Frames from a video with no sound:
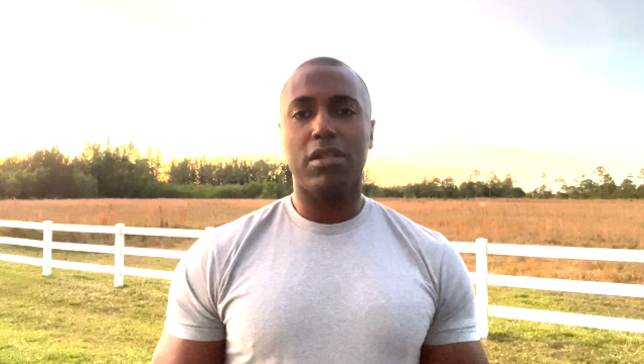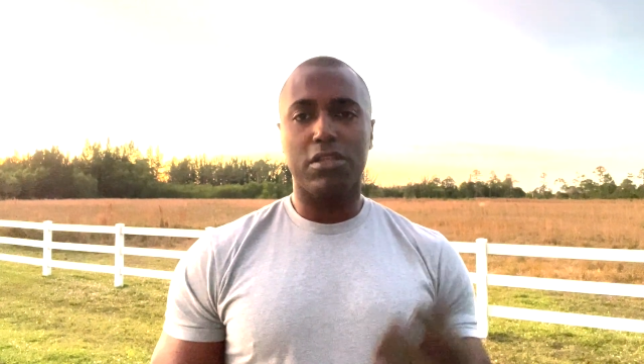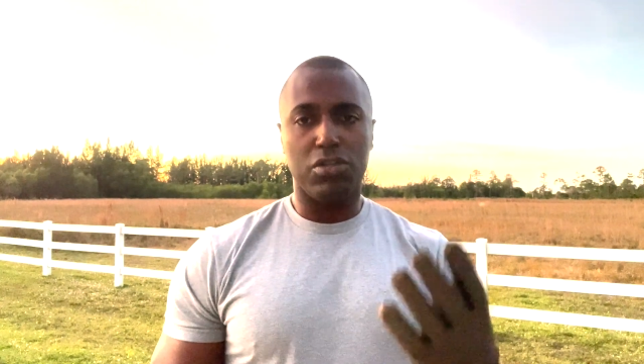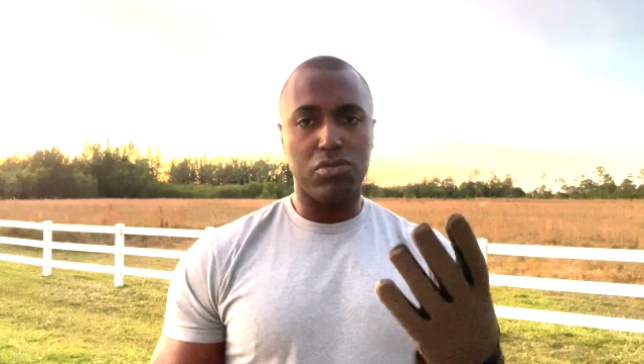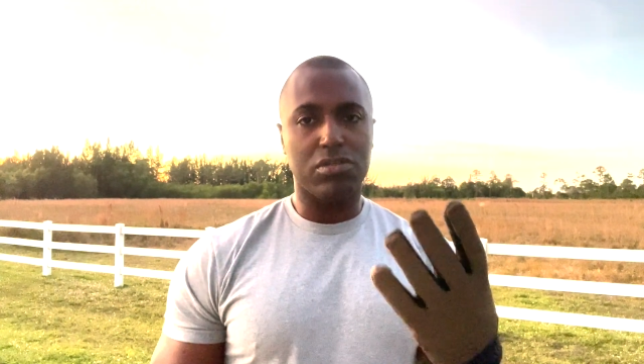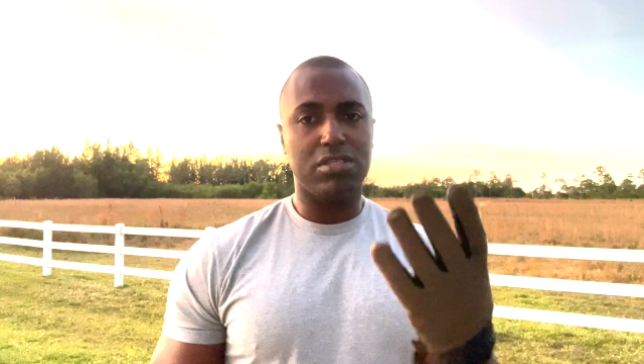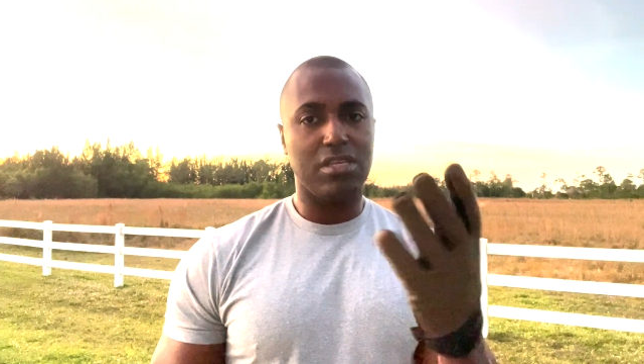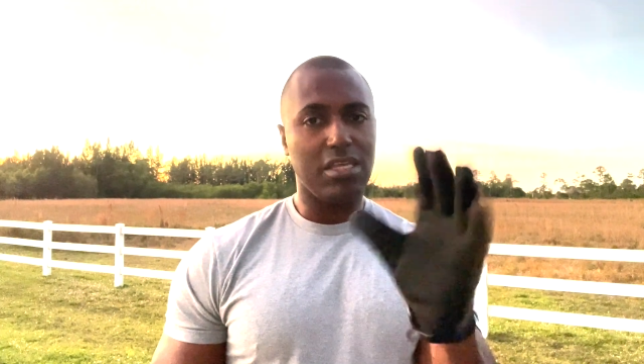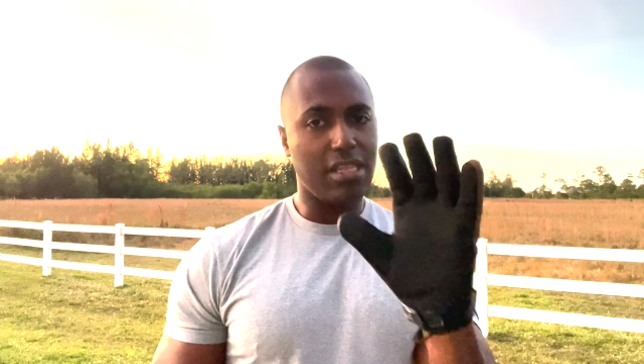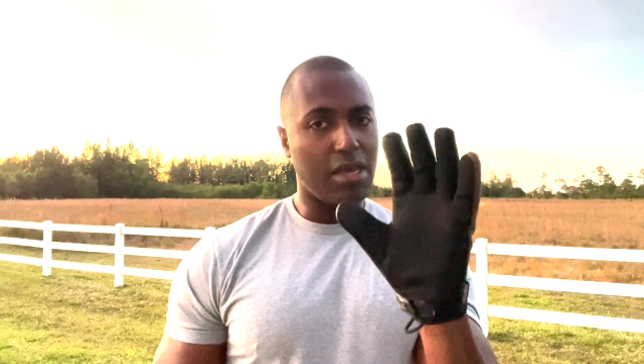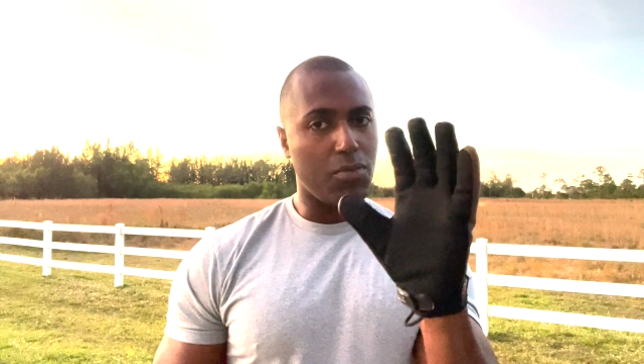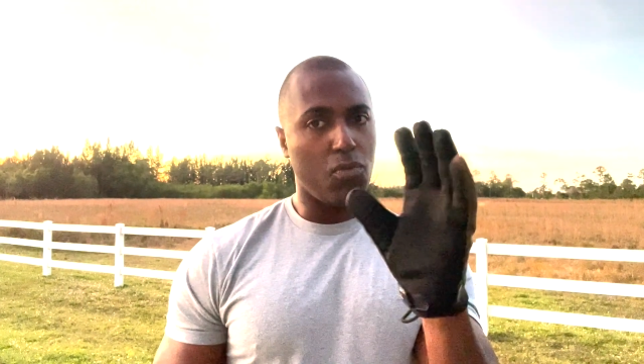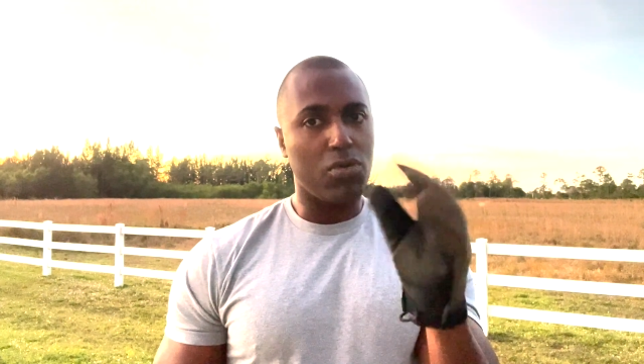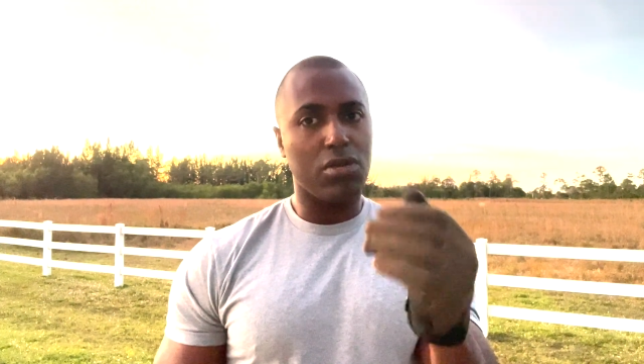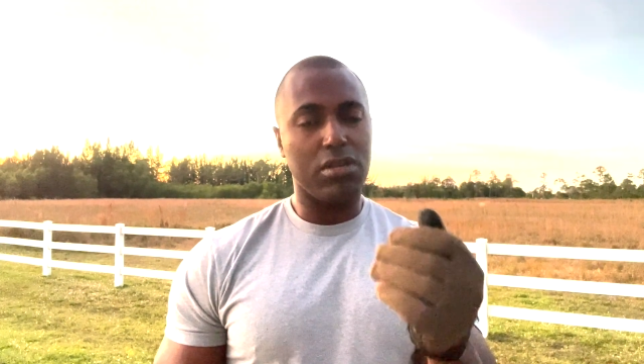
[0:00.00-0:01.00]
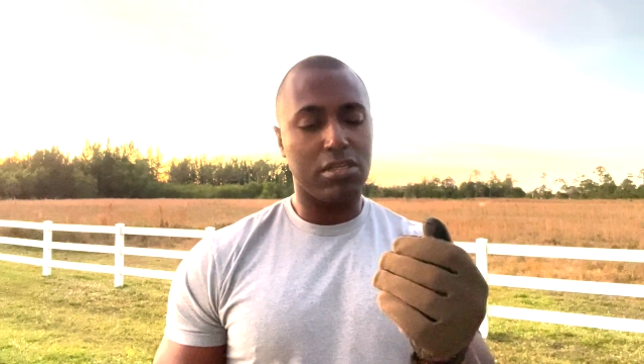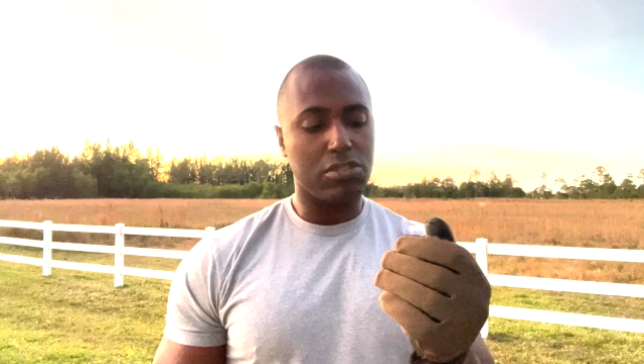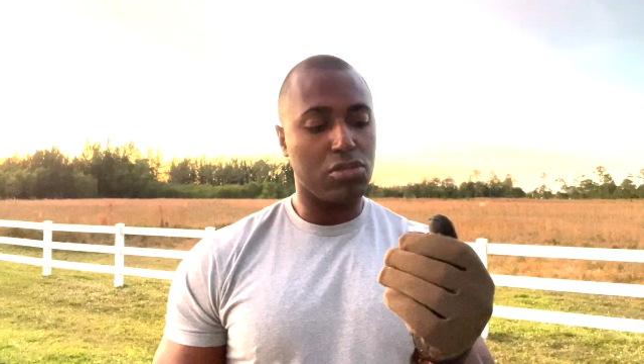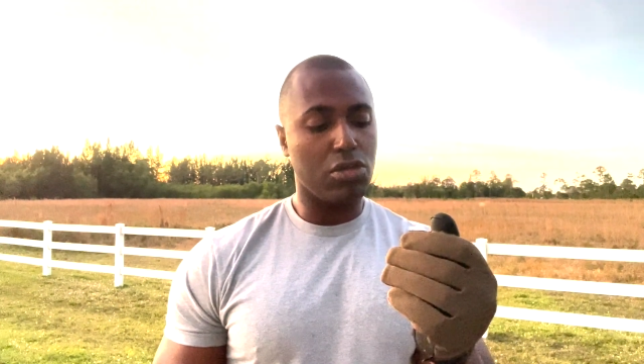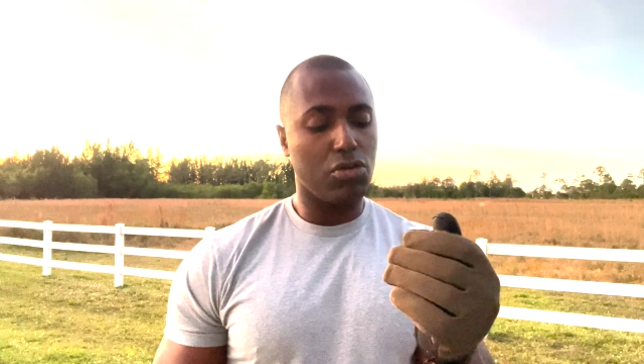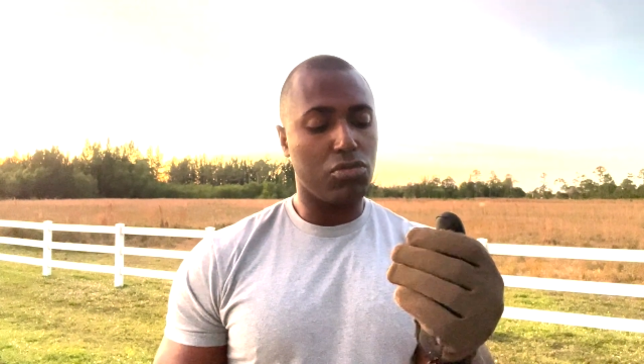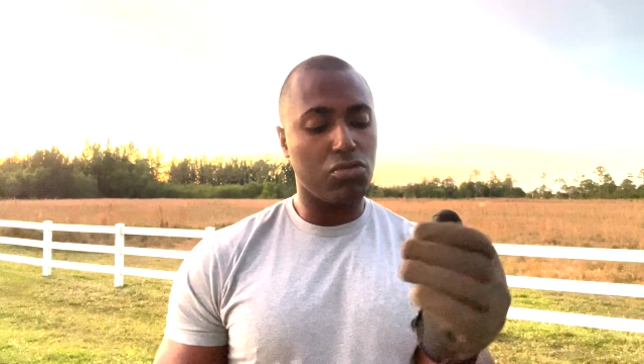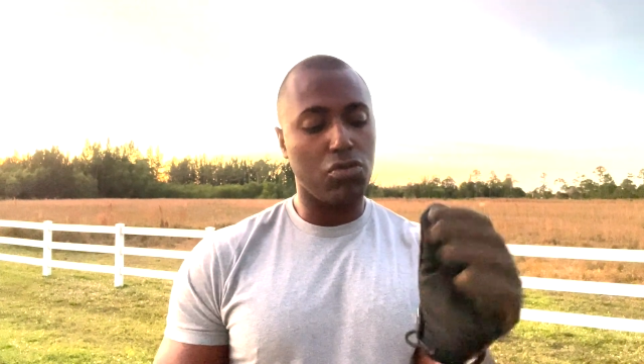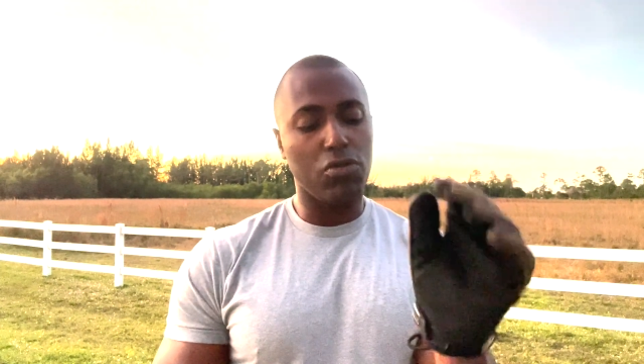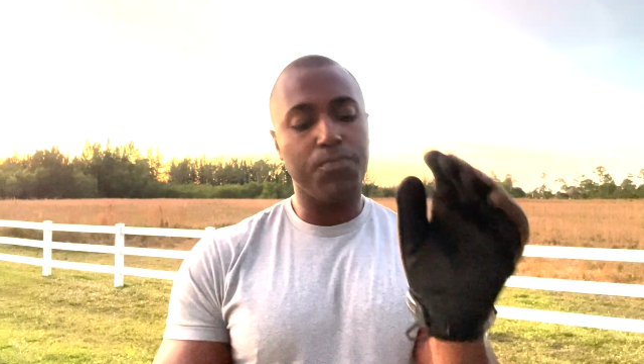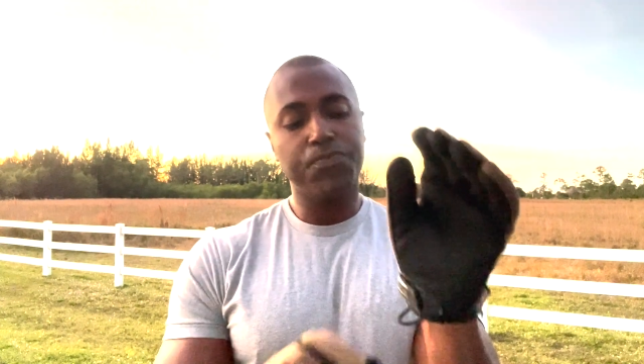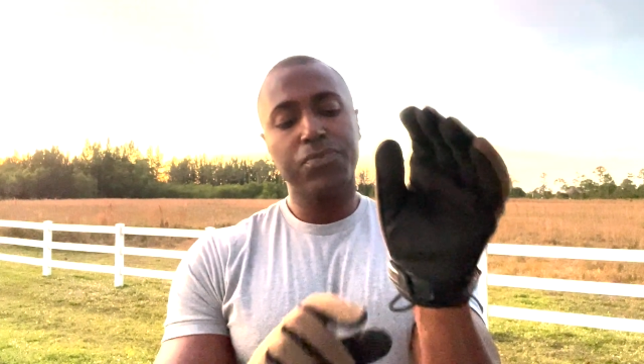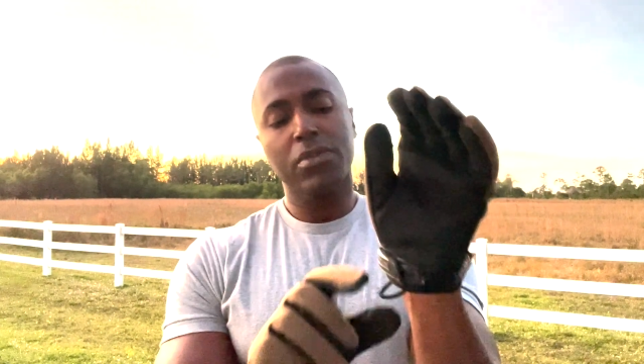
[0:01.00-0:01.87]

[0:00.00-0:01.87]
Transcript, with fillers: and you'll see that water doesn't go through.